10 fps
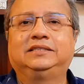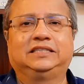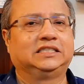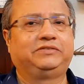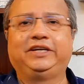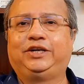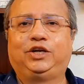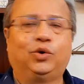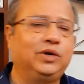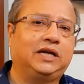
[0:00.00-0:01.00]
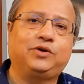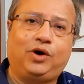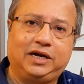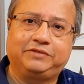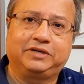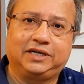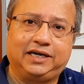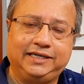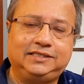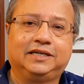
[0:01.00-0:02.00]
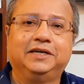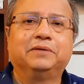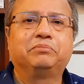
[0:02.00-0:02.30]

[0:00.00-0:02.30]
since we don't at all advertise,